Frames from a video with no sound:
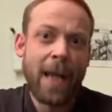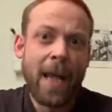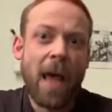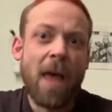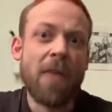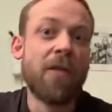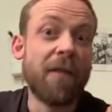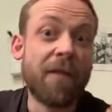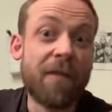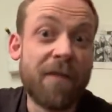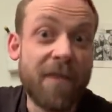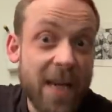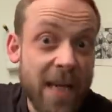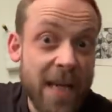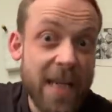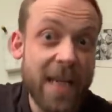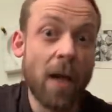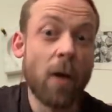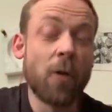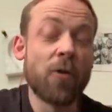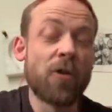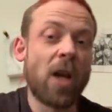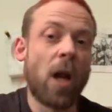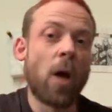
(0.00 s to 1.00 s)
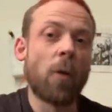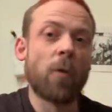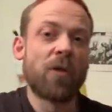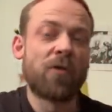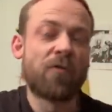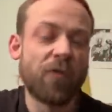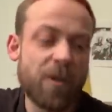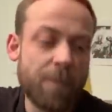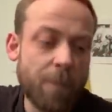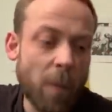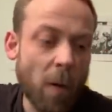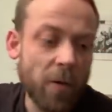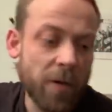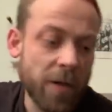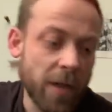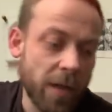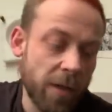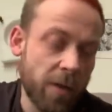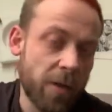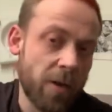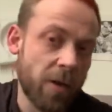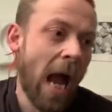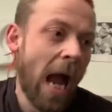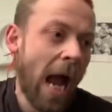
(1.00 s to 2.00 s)
the videos I was responding
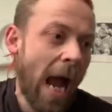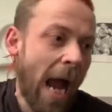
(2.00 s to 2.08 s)
to.